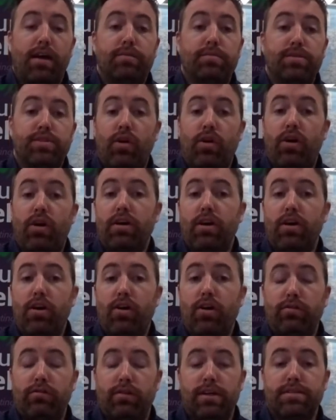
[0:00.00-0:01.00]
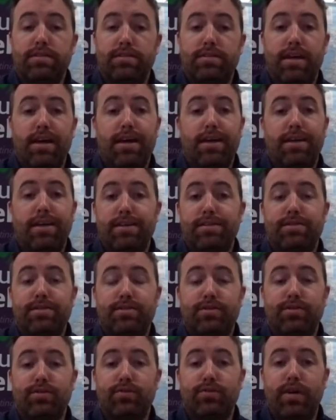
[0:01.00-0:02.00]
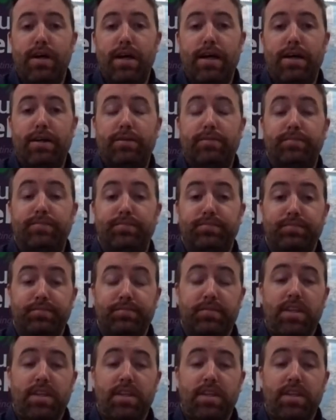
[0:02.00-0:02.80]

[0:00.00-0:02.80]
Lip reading: So our goal, as I say, is to